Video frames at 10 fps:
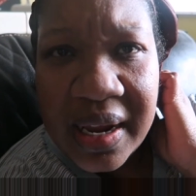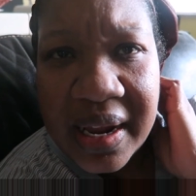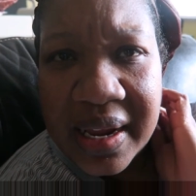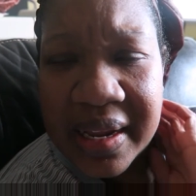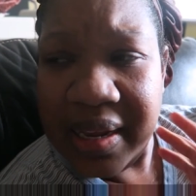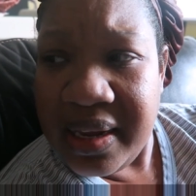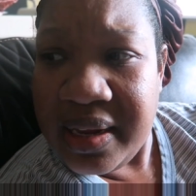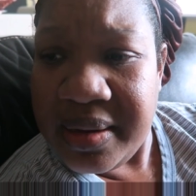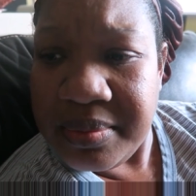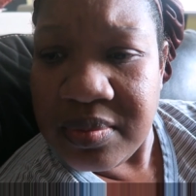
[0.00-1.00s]

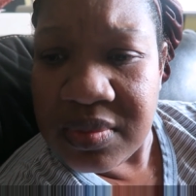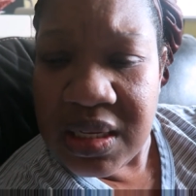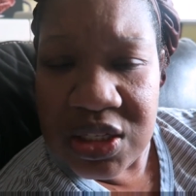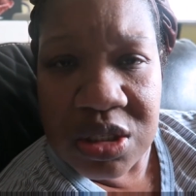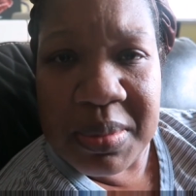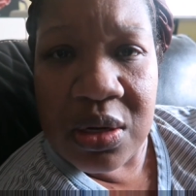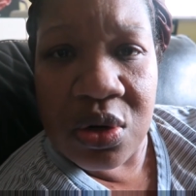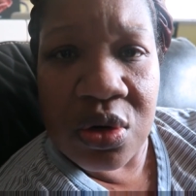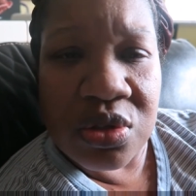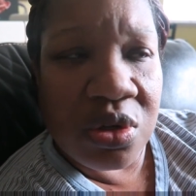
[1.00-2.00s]
And it's just me and the
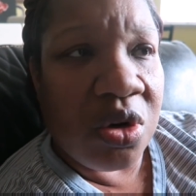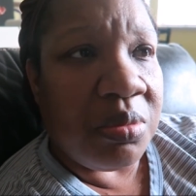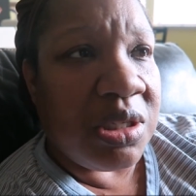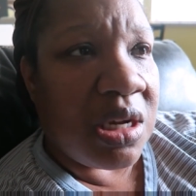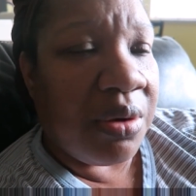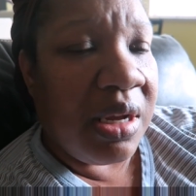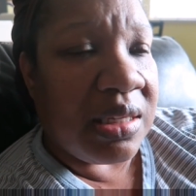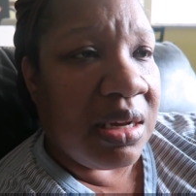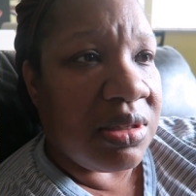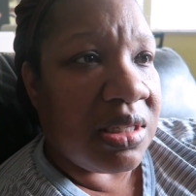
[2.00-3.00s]
girls are home. Tyreek
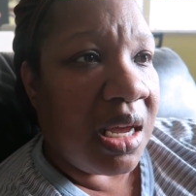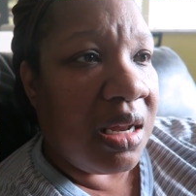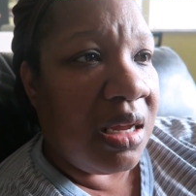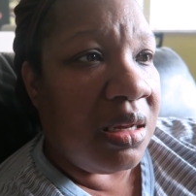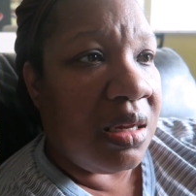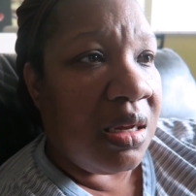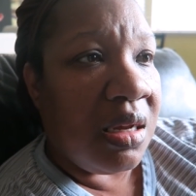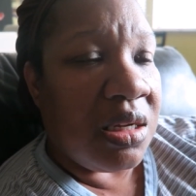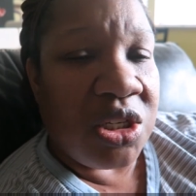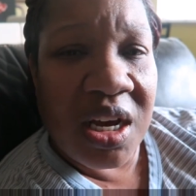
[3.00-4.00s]
is out skating.
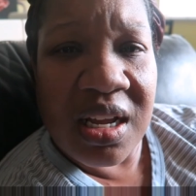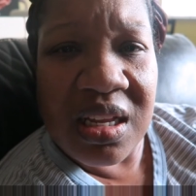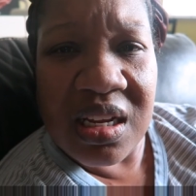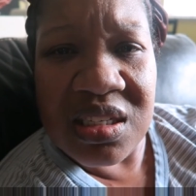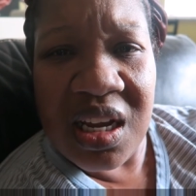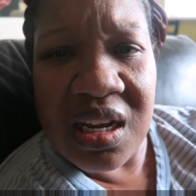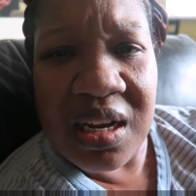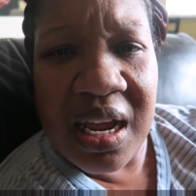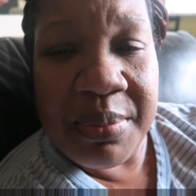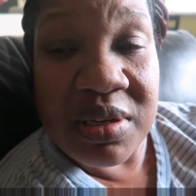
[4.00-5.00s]
Sean, I think, is taking a
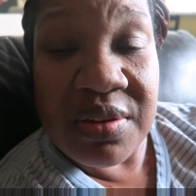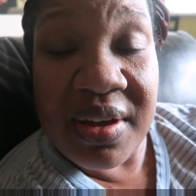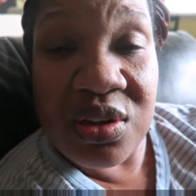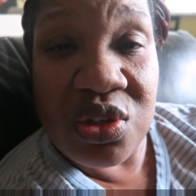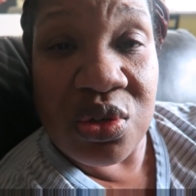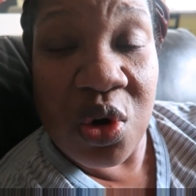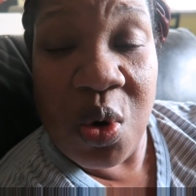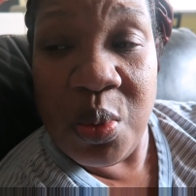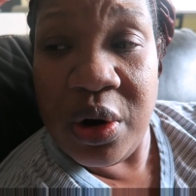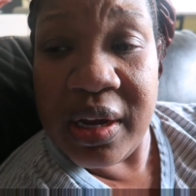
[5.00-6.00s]
nap, and Savannah's doing her
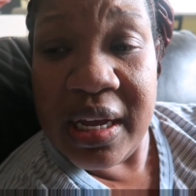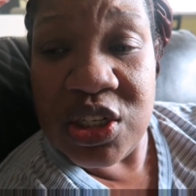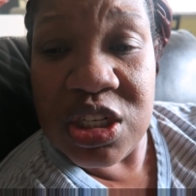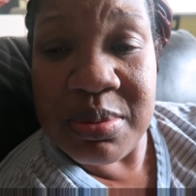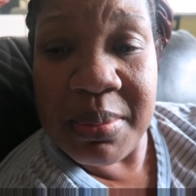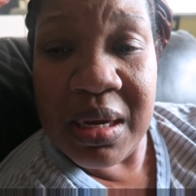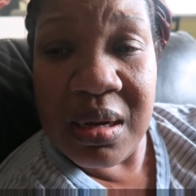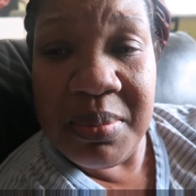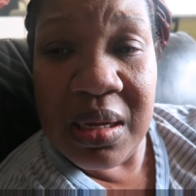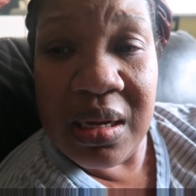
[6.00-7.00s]
homework, and she's probably
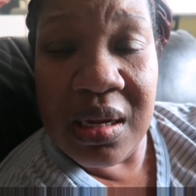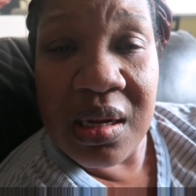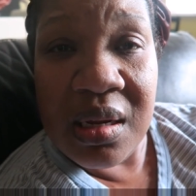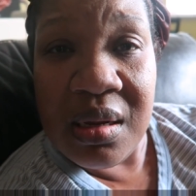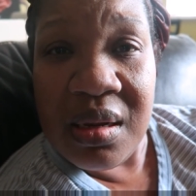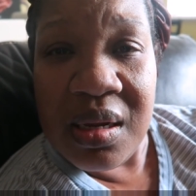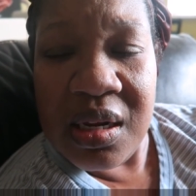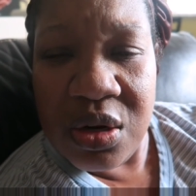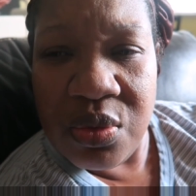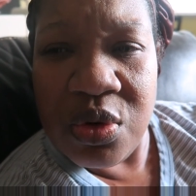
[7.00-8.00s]
gonna be
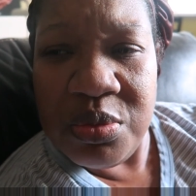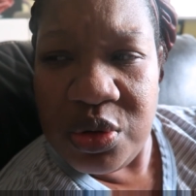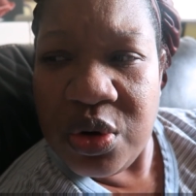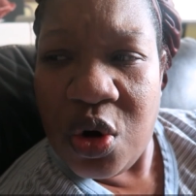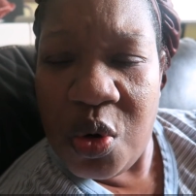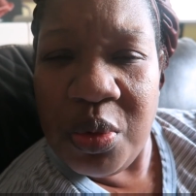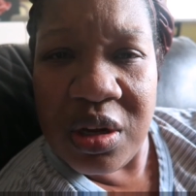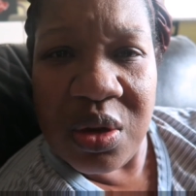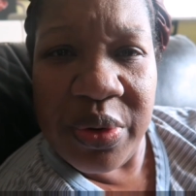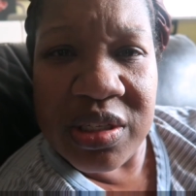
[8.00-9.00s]
in her room doing her
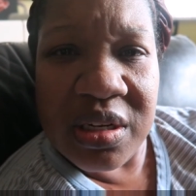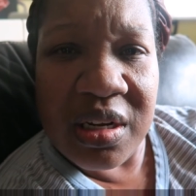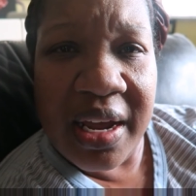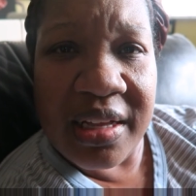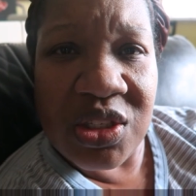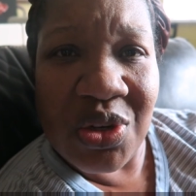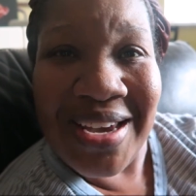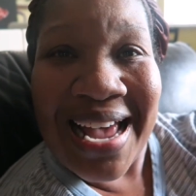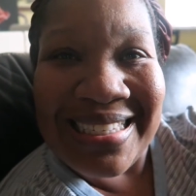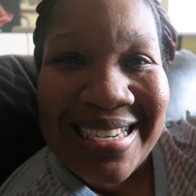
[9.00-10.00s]
homework the rest of the night. So you
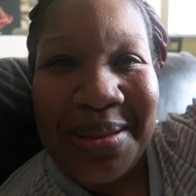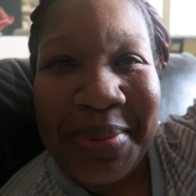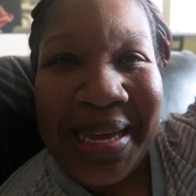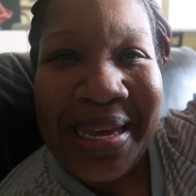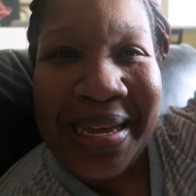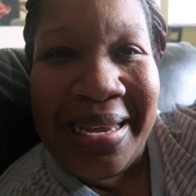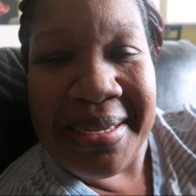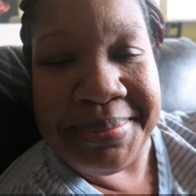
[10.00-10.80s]
guys get me.